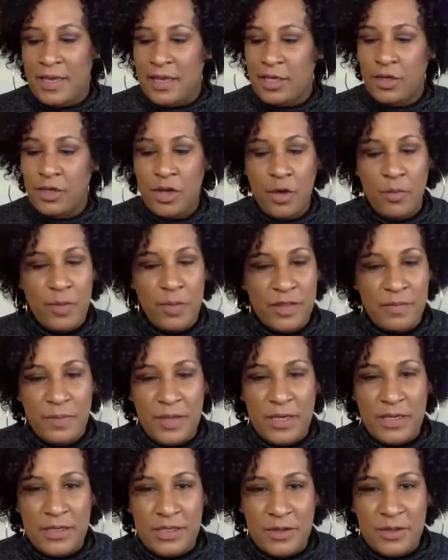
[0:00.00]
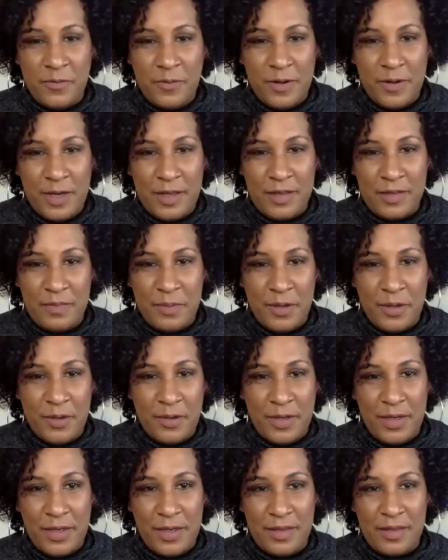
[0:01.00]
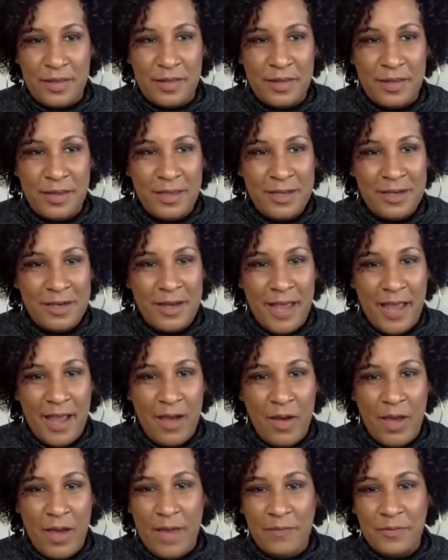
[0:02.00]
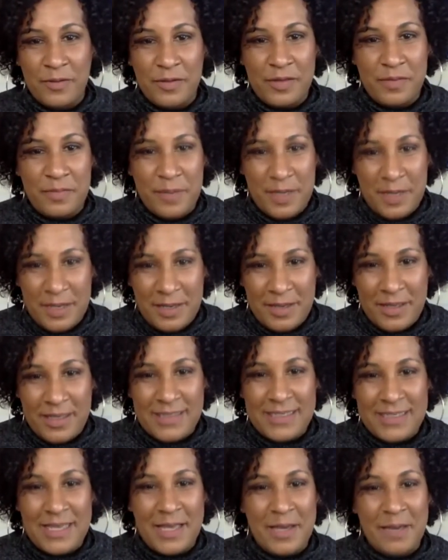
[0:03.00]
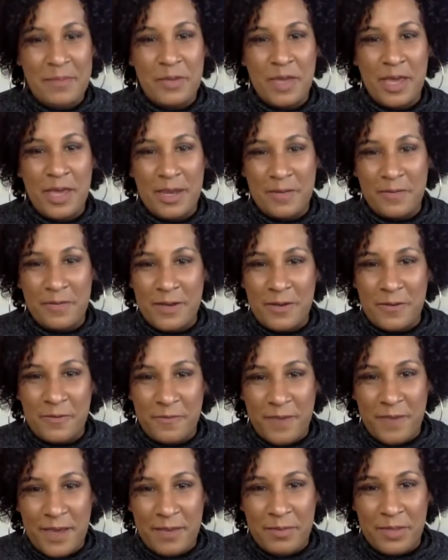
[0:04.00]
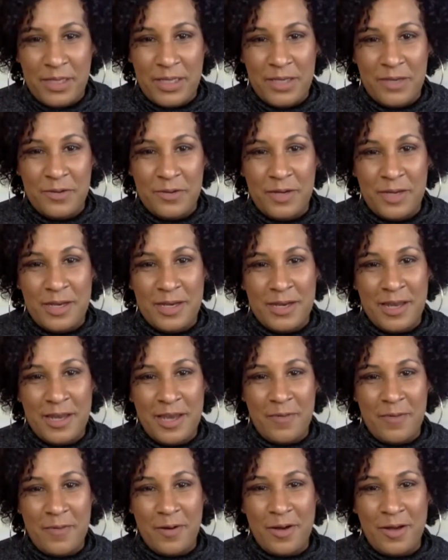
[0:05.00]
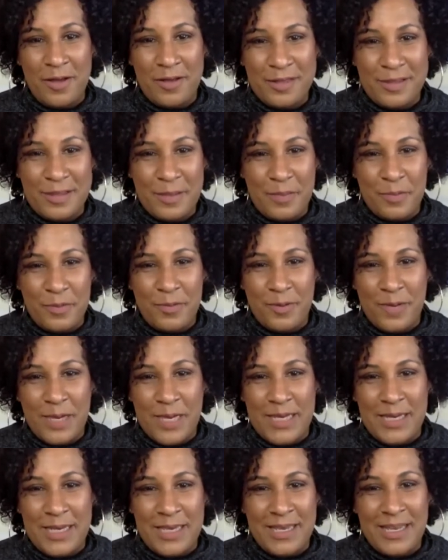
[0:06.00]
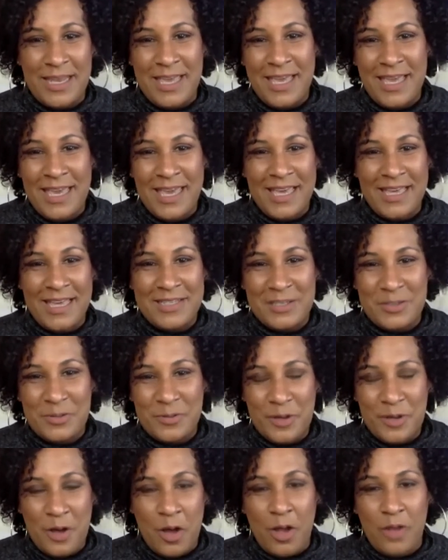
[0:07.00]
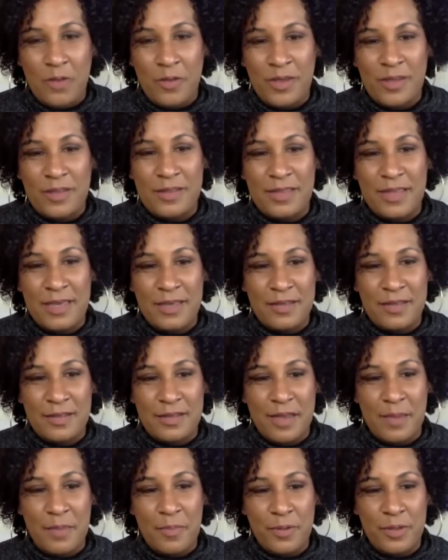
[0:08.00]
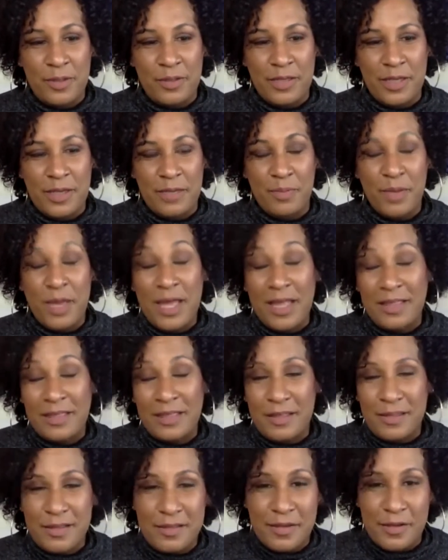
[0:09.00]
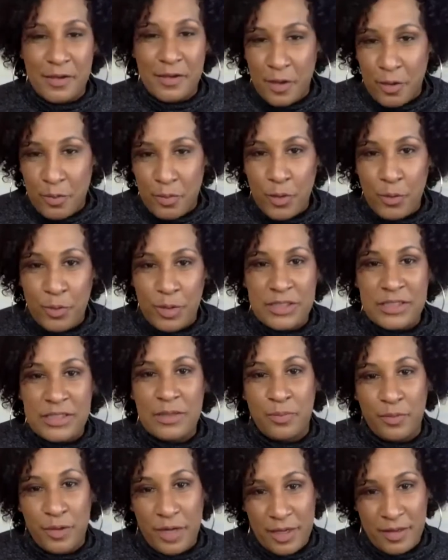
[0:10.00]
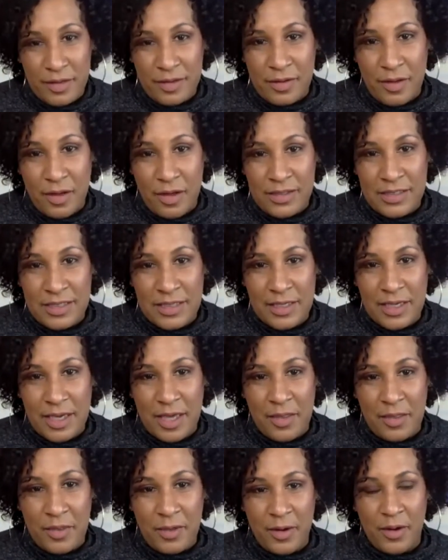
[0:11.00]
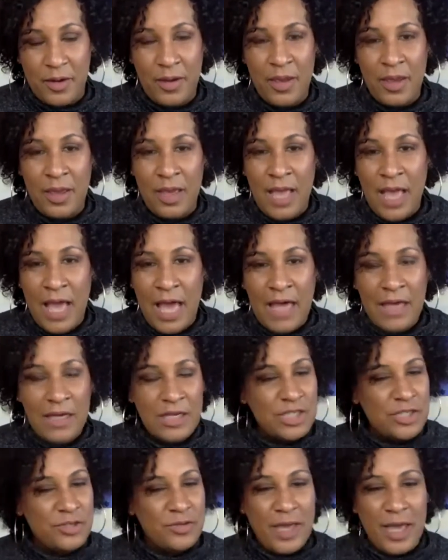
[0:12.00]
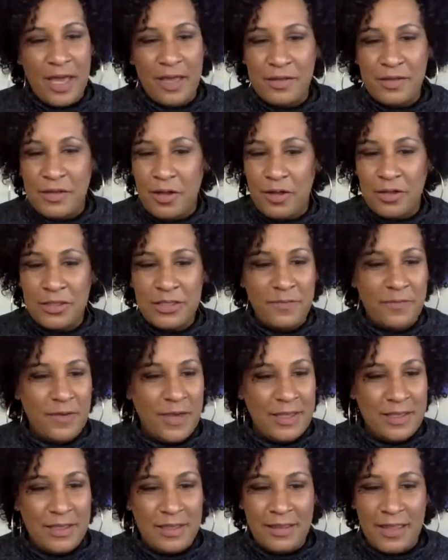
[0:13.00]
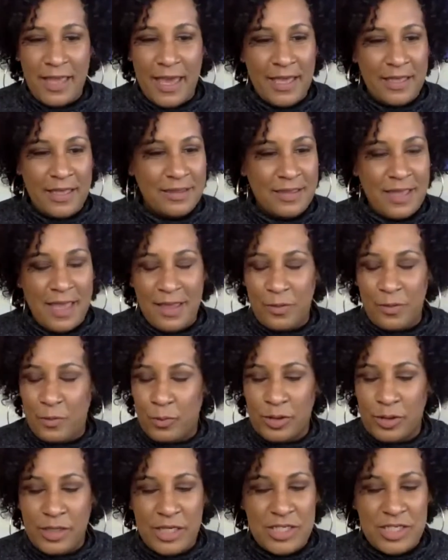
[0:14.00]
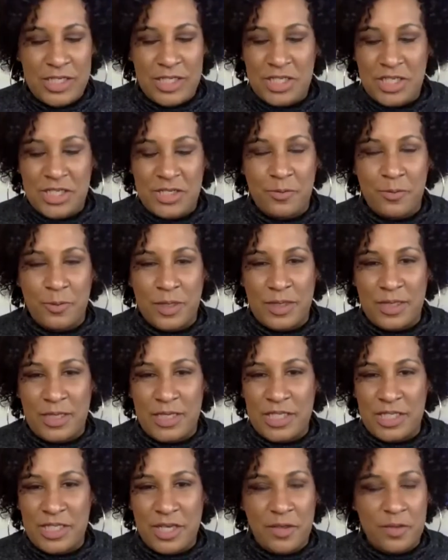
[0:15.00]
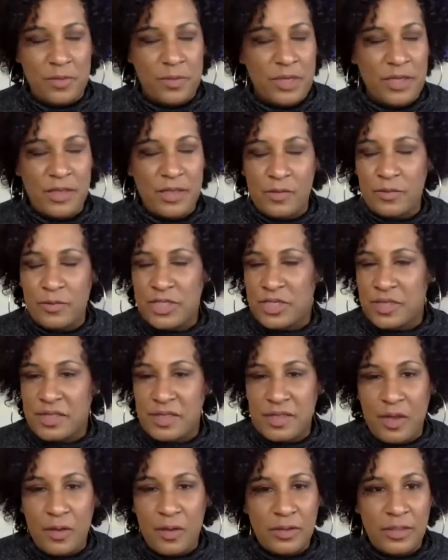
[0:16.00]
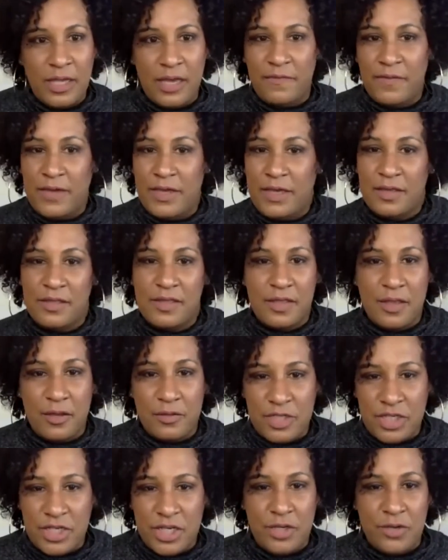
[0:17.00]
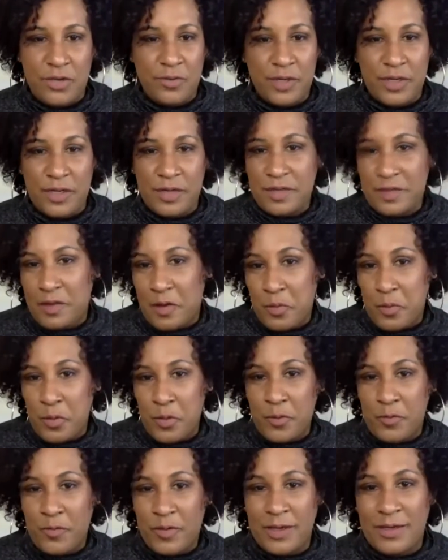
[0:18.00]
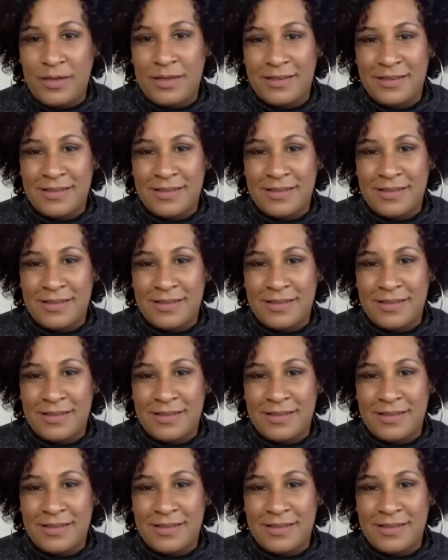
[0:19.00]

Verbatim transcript: you know, it must be a different experience now after spending that time kind of in a family unit. Now we're all separated and doing all these things separately, but this is a good movie to bring us all together. Yeah. How did you guys cultivate that relationship with each other? Because it was just so loving and so genuine and so moving.